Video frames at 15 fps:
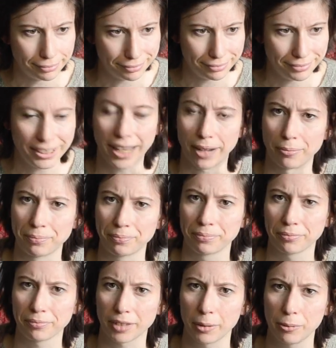yeah,
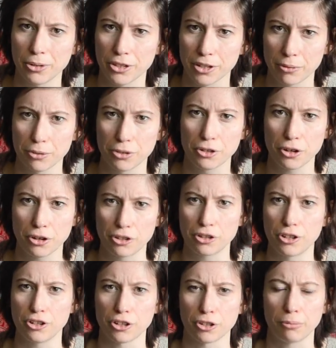it was good
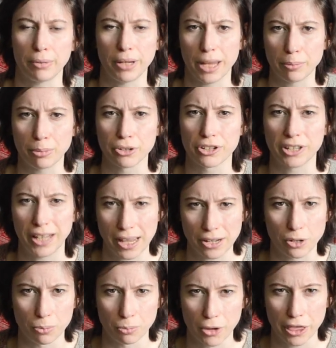to just be able to get
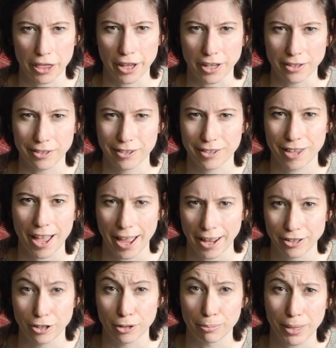on with things
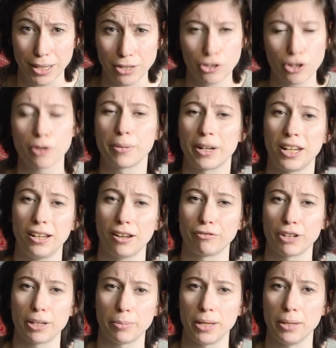and to meet so many
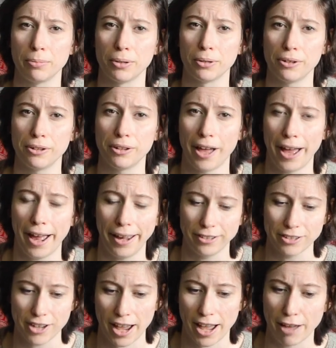lovely people
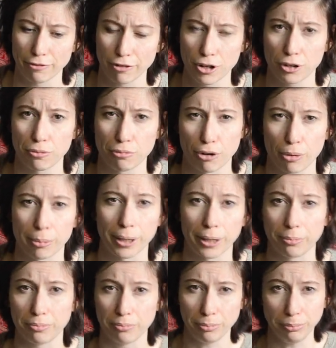and to have good
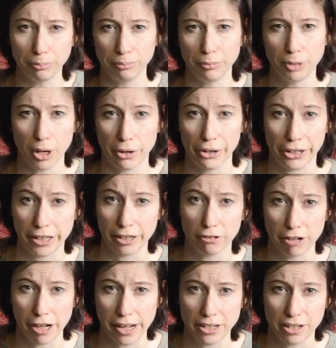proper yarny
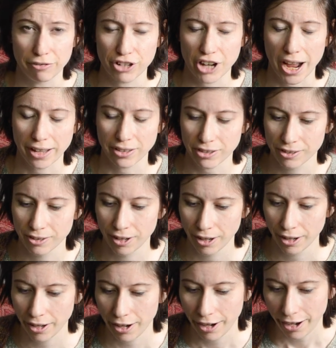creative chats.
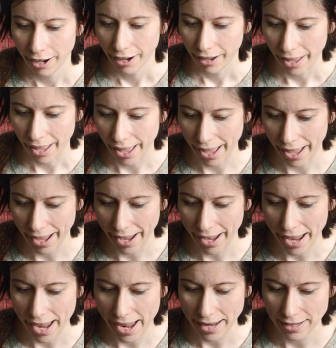
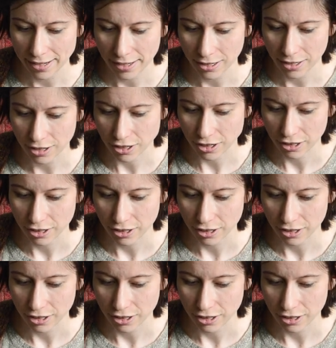And